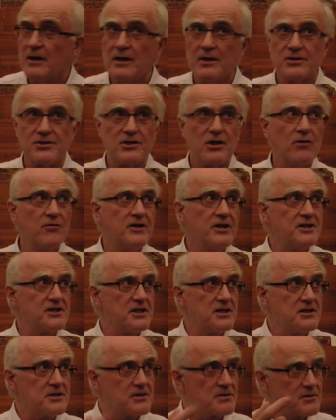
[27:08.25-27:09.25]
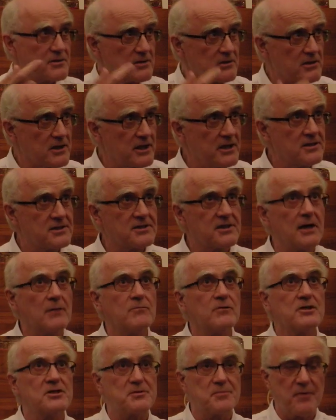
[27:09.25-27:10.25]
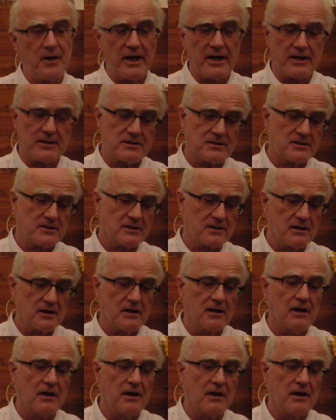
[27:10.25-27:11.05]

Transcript: So this is, in some respects,